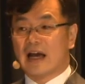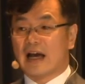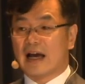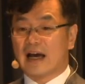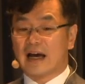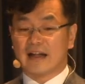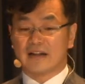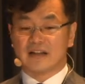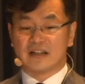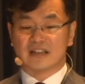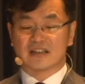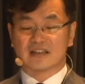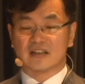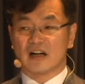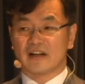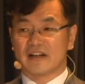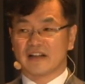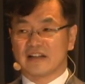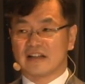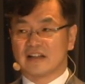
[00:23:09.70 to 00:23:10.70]
And it
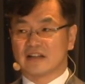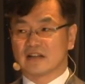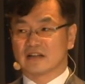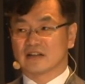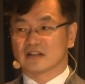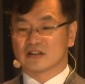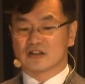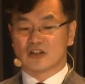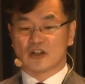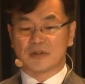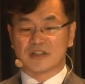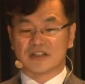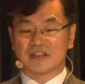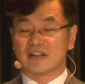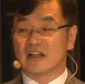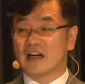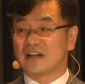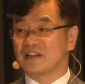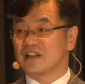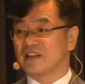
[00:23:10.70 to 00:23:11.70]
started in
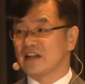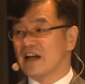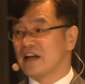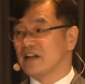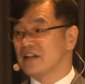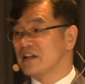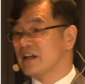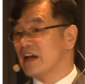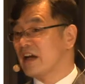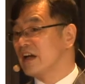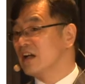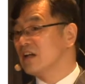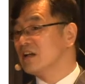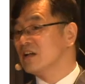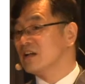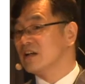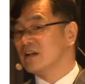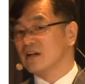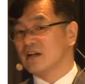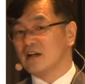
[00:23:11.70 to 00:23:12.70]
service in
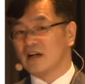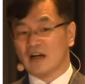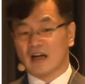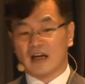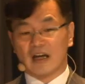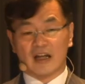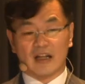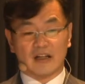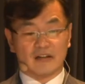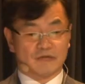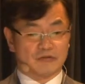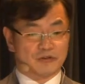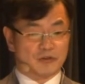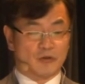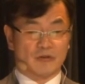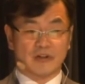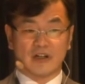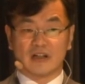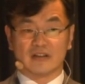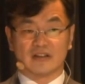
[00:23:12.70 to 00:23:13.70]
1988, and
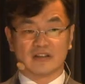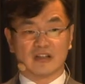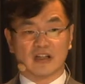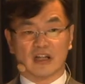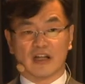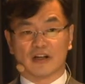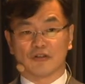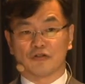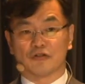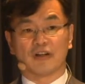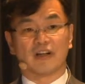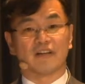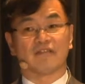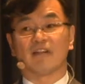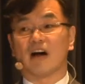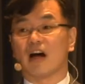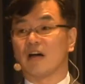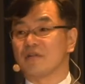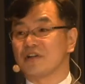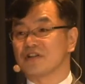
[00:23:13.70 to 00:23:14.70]
so we are like
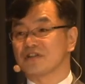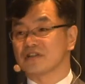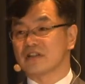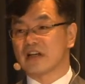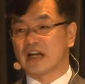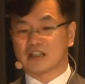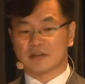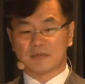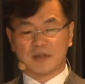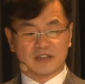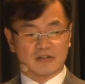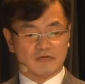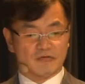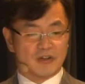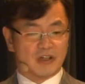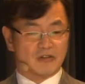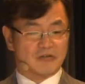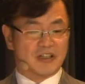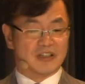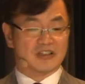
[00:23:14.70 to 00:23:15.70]
25 years has been
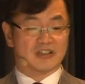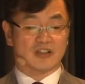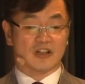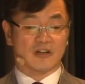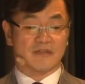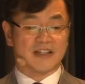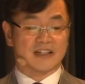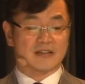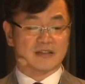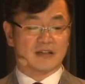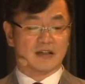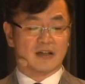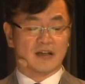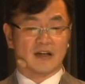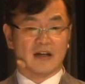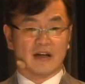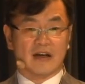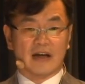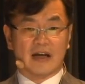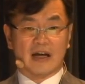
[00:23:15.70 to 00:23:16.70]
we are in service,
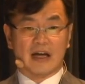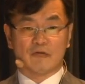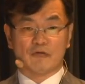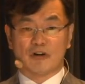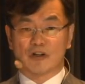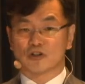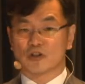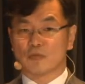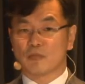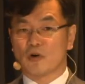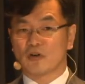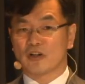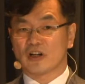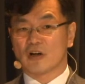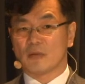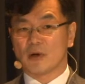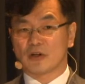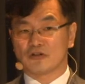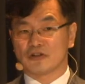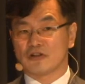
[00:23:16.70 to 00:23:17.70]
and we are
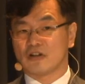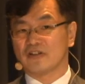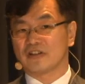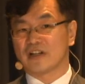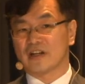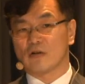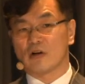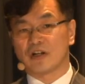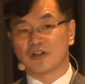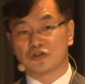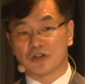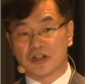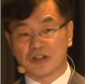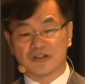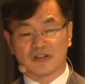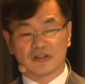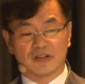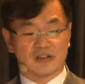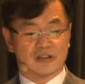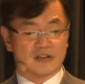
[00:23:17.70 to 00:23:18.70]
supporting about 200
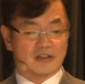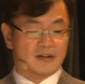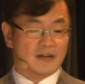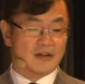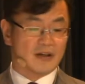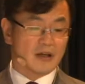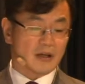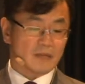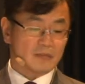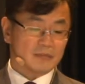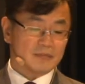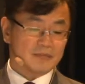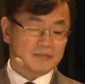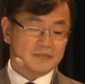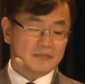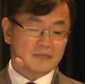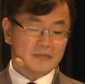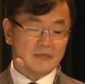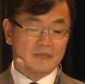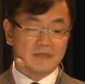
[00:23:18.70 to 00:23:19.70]
organizations,
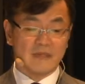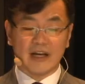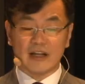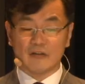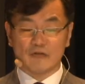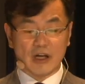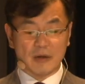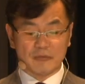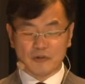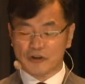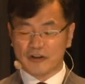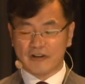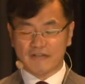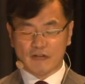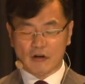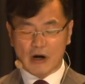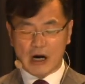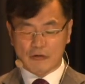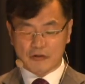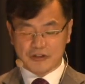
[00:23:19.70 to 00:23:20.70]
and we have
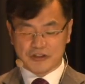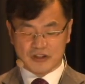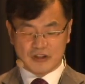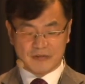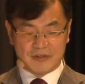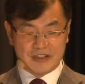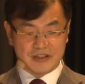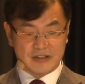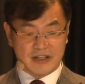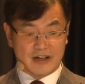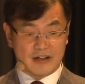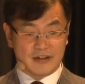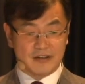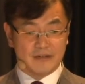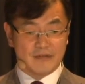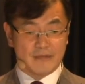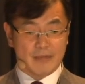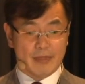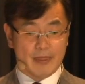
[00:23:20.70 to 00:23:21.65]
24-hour service there.